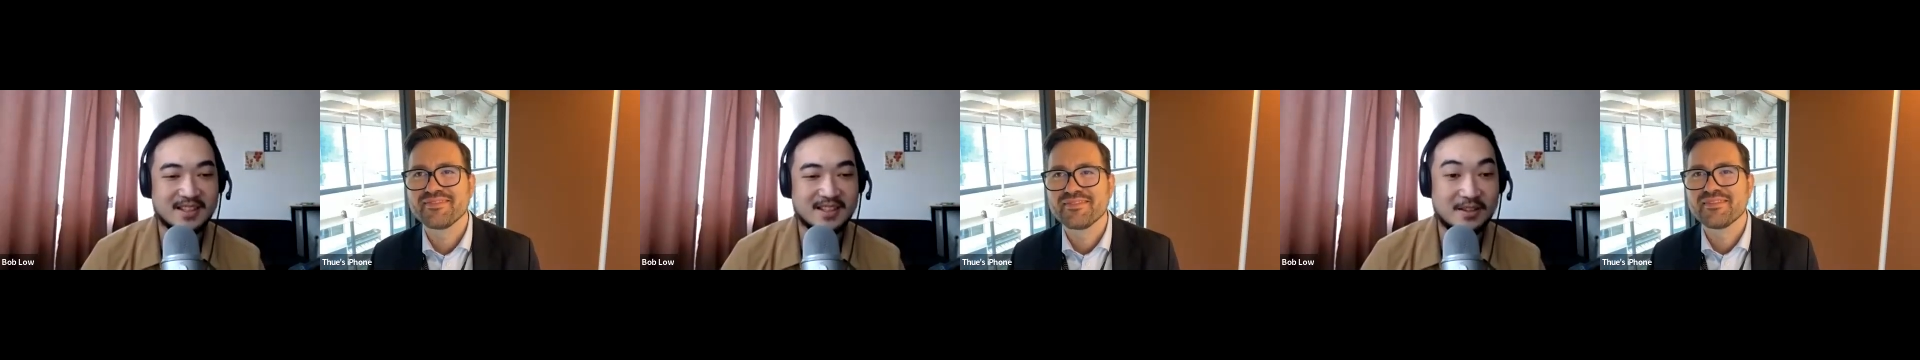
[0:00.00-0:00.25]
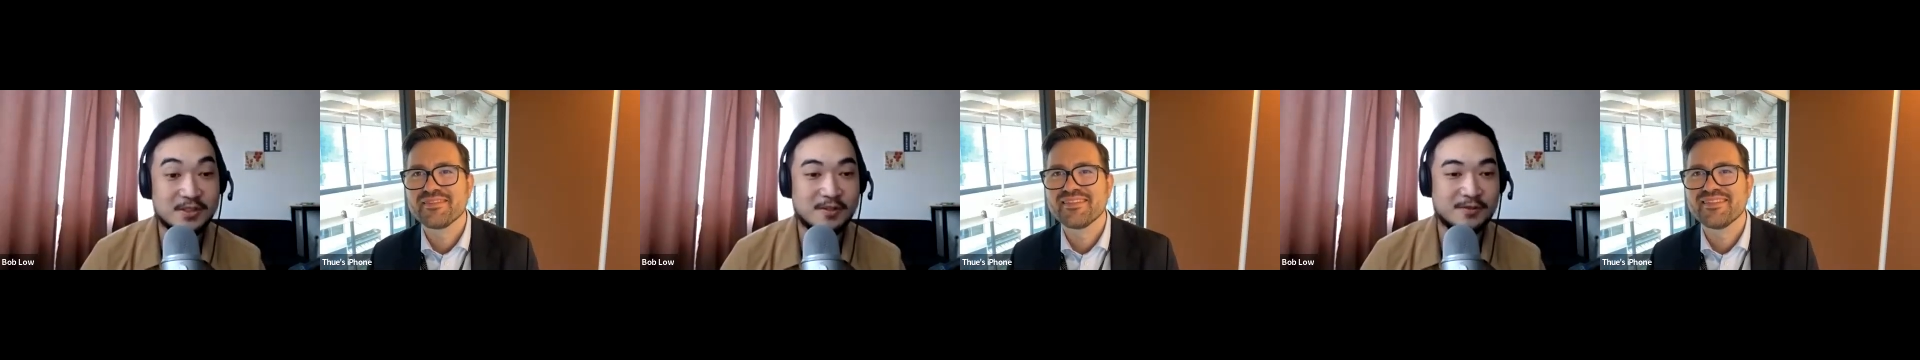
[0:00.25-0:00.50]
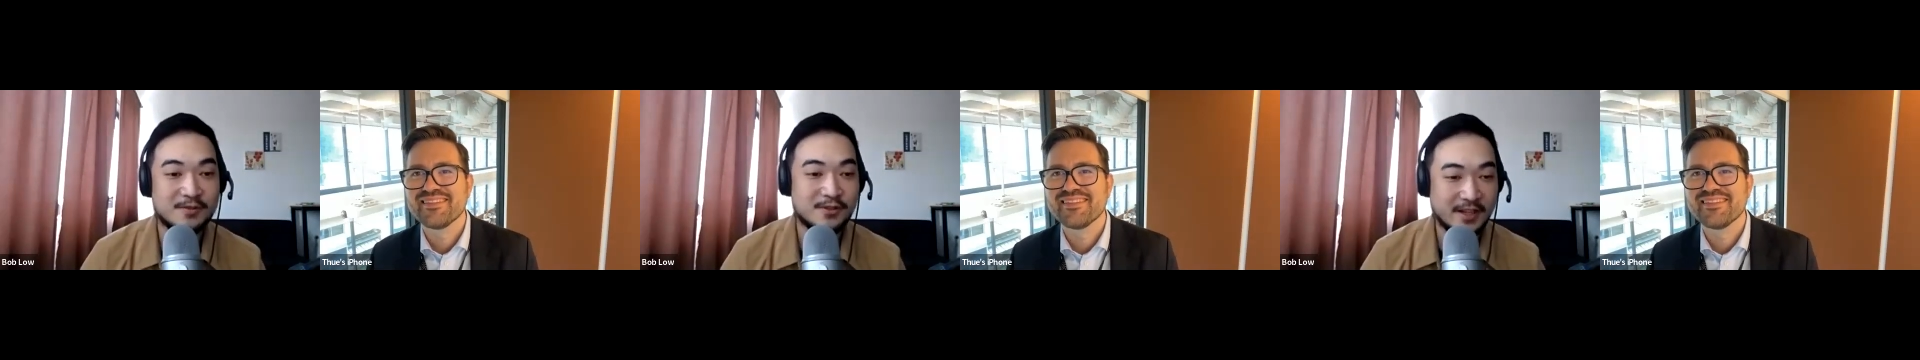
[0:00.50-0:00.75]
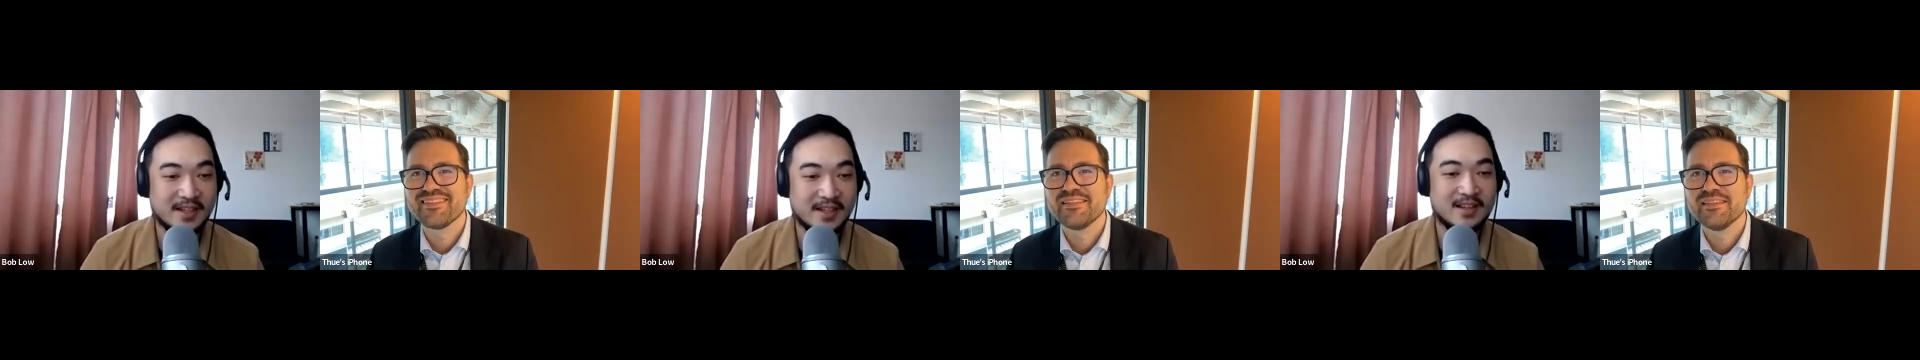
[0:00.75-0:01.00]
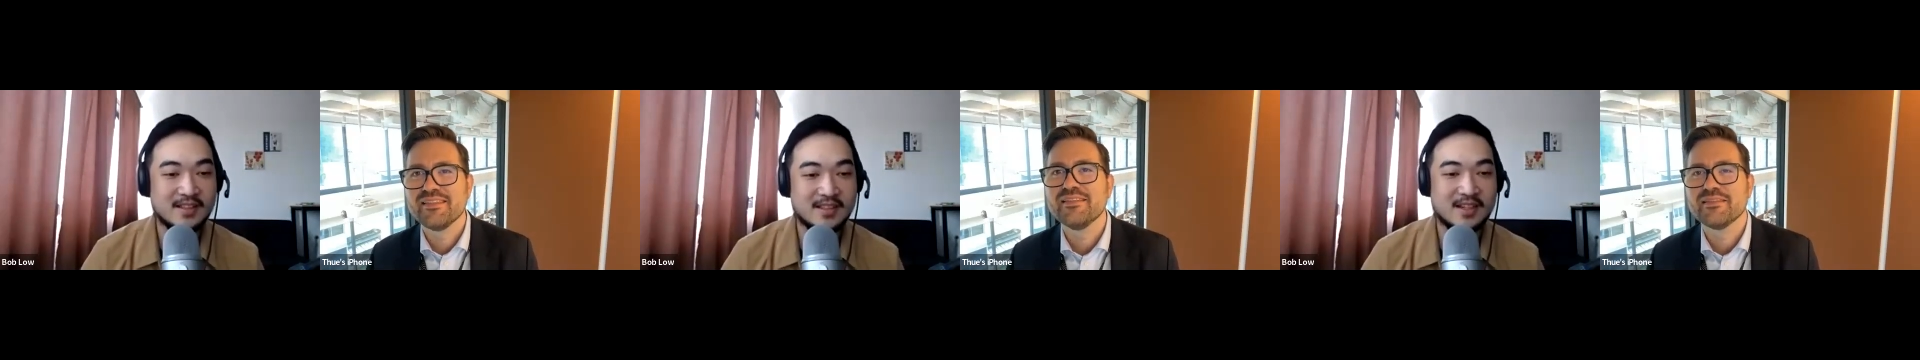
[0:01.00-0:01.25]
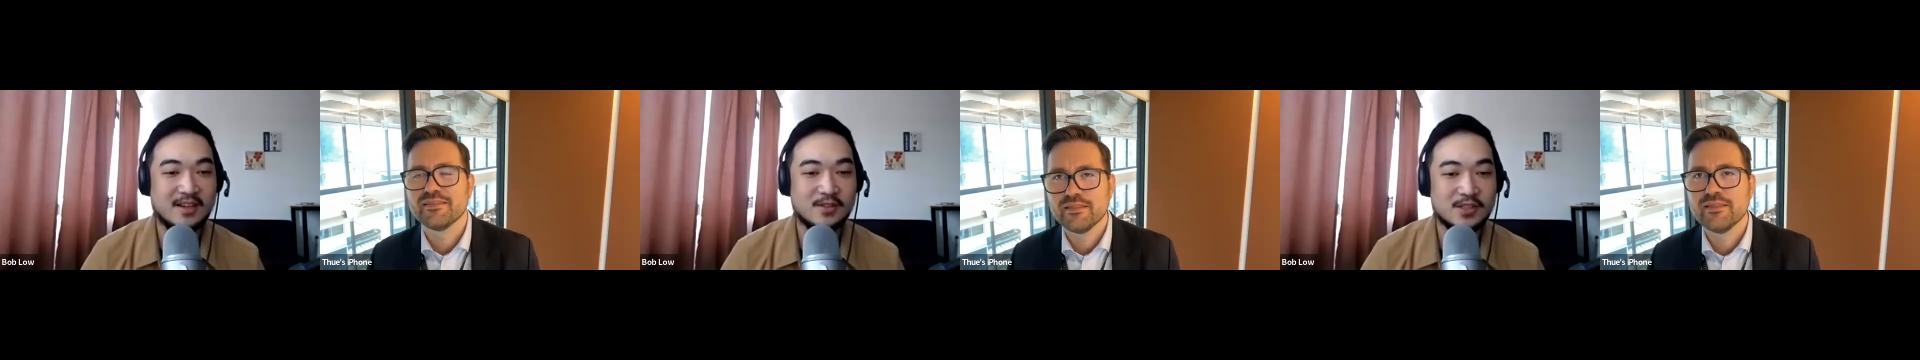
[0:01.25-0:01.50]
Speaker 1: a culture of trading,
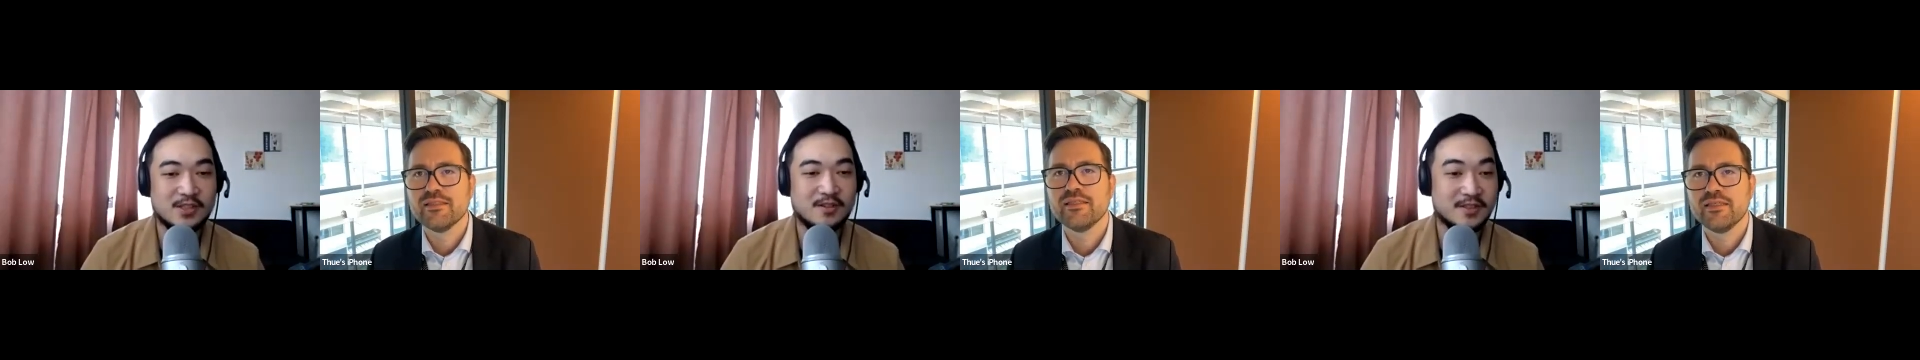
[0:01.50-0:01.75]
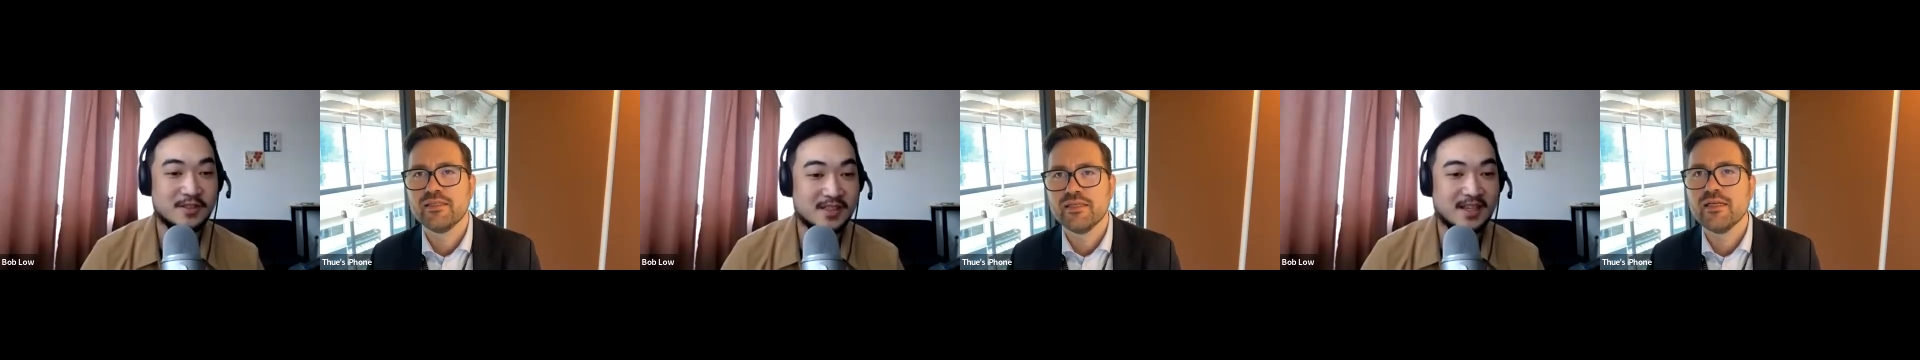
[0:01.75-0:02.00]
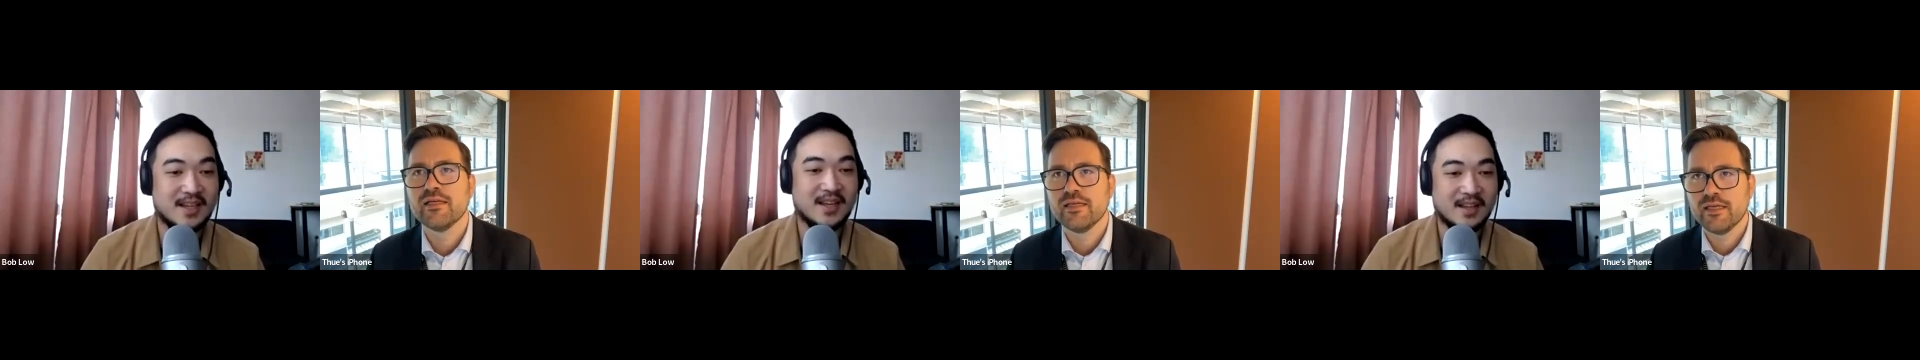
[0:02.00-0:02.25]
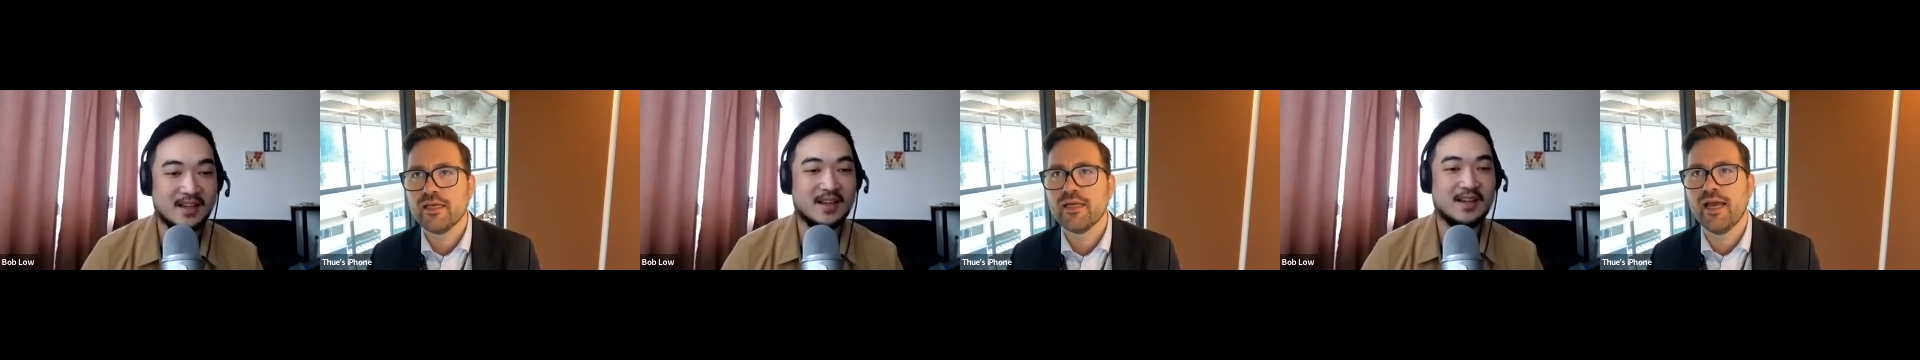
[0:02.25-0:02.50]
it's a culture of selling